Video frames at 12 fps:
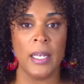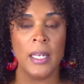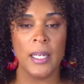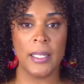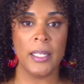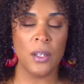
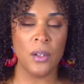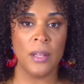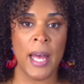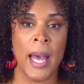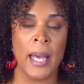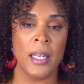Getting clear
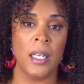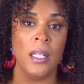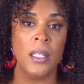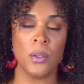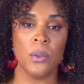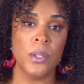on that, getting
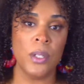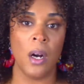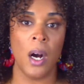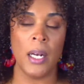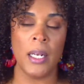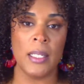clear on who
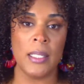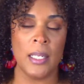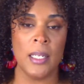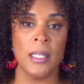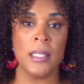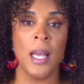your audience
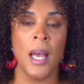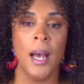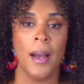is,